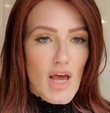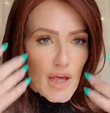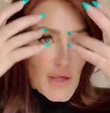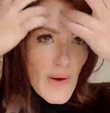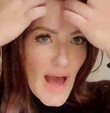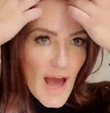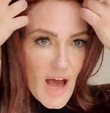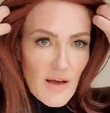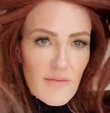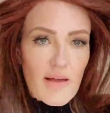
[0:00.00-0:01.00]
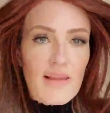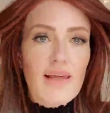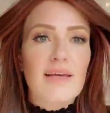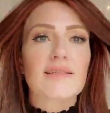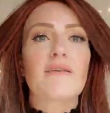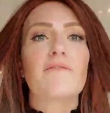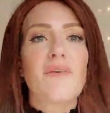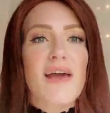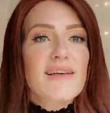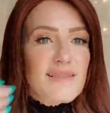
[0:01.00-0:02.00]
You have these
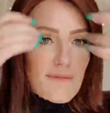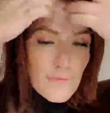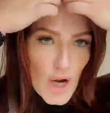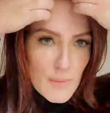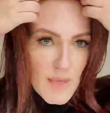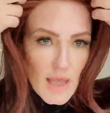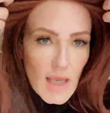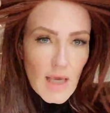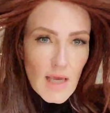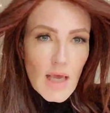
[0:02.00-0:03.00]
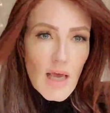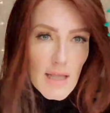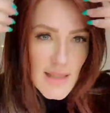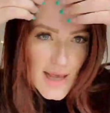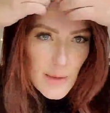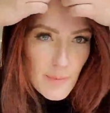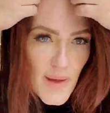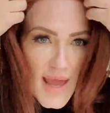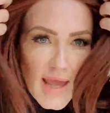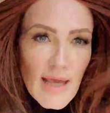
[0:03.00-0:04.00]
face framing, like
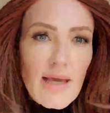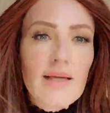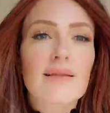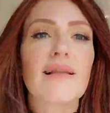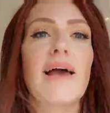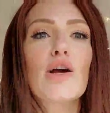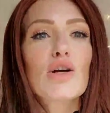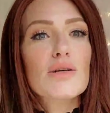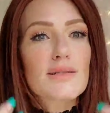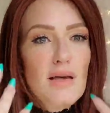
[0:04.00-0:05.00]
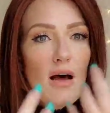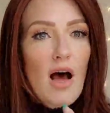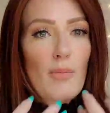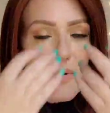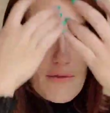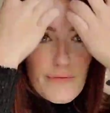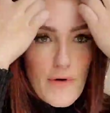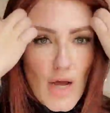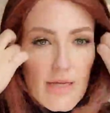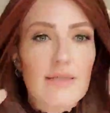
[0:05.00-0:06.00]
bang layers up at the
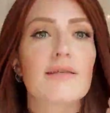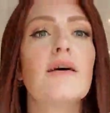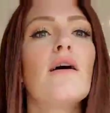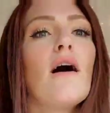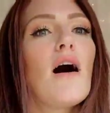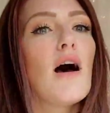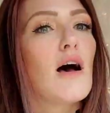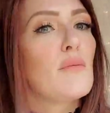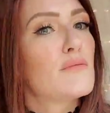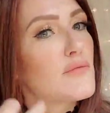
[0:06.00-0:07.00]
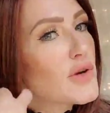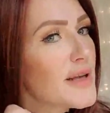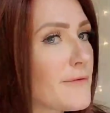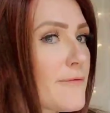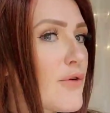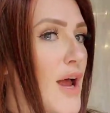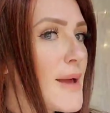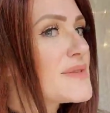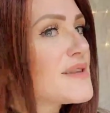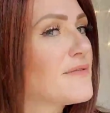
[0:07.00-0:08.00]
front, um, really
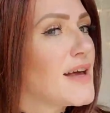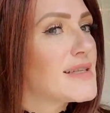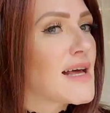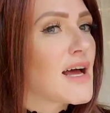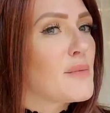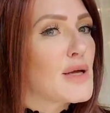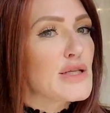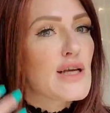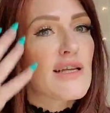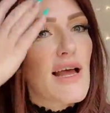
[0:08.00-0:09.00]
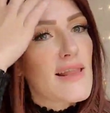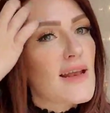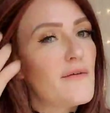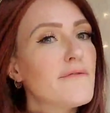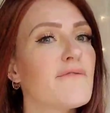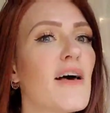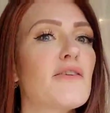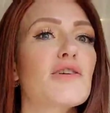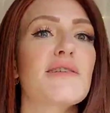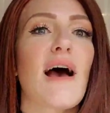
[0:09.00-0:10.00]
frames the face like I mentioned, and then it
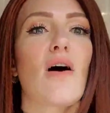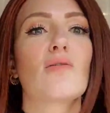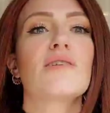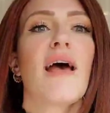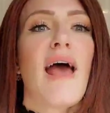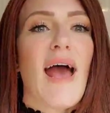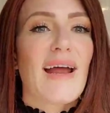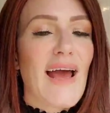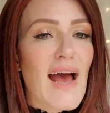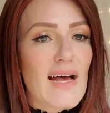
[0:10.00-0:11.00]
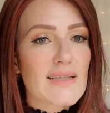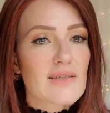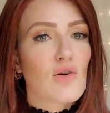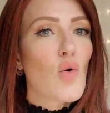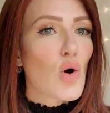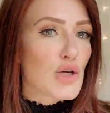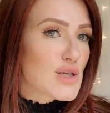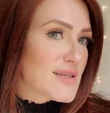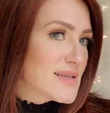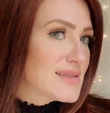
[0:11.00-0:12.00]
feathers out and has
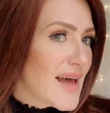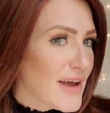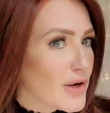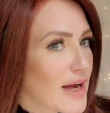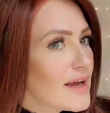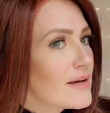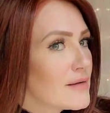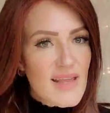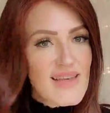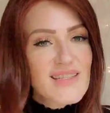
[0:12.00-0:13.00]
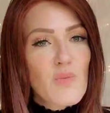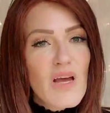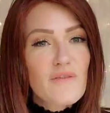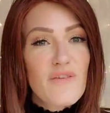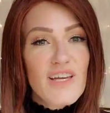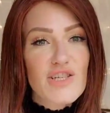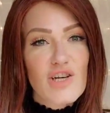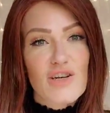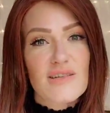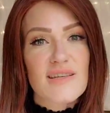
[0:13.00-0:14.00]
gorgeous layering. This wig
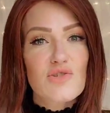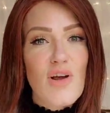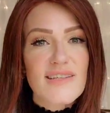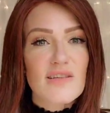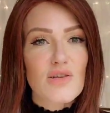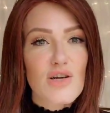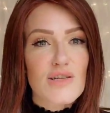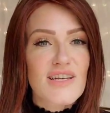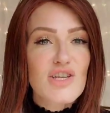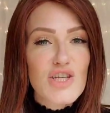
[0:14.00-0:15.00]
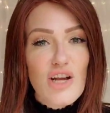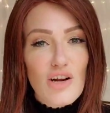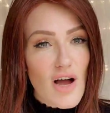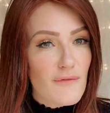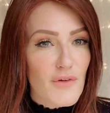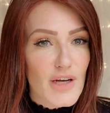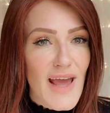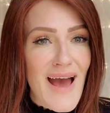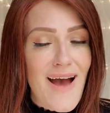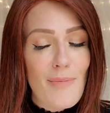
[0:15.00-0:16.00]
features Tressallure's Sheer Comfort
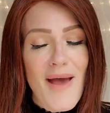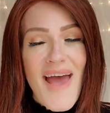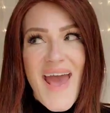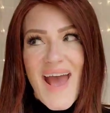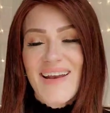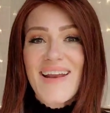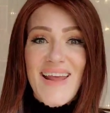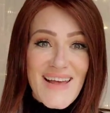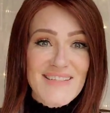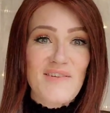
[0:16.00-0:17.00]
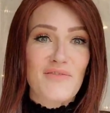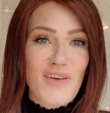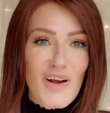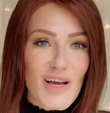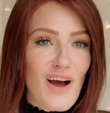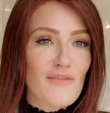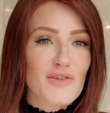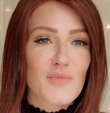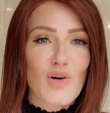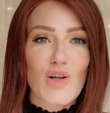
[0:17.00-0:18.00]
Cap, and it is very
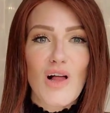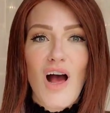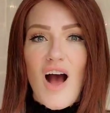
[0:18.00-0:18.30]
comfortable.